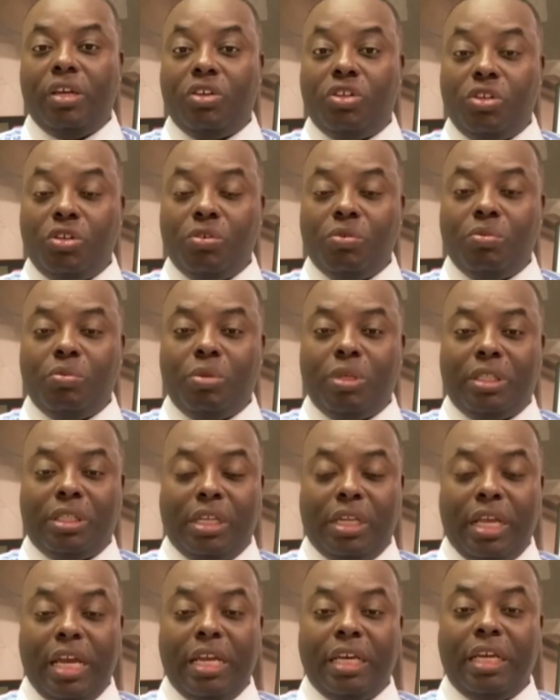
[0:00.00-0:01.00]
issue
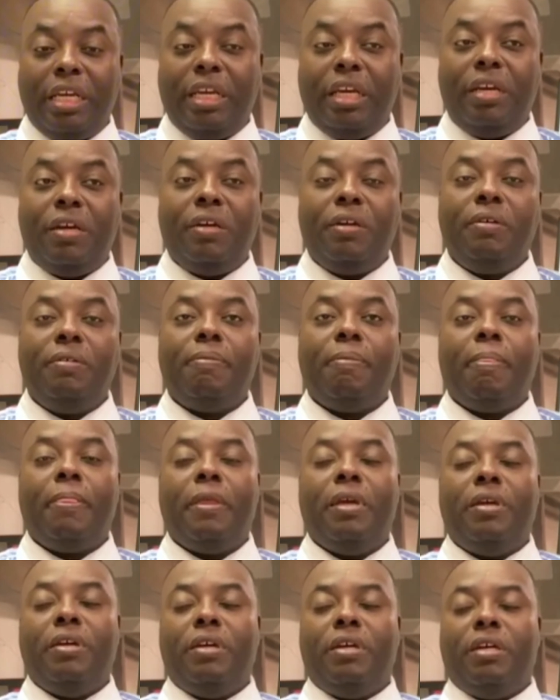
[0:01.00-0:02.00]
with the landing gear.
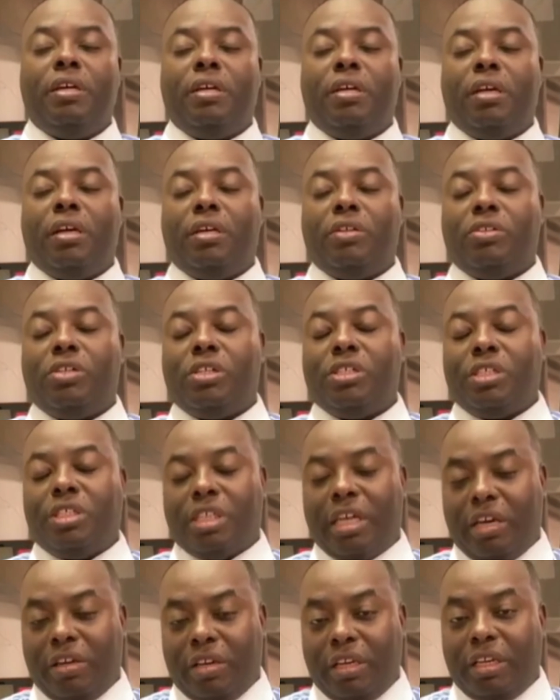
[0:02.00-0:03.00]
It
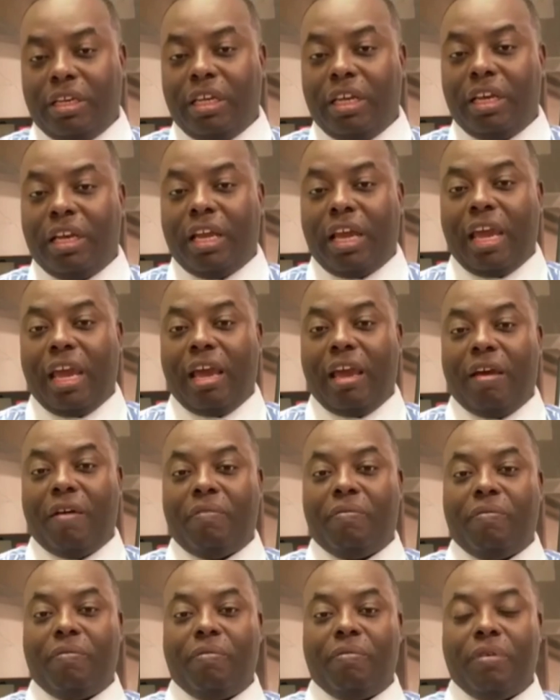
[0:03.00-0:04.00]
turns out it did
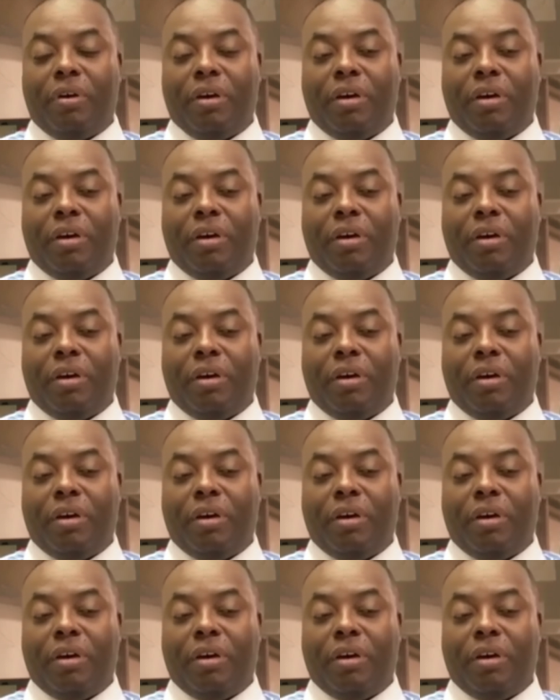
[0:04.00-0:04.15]
have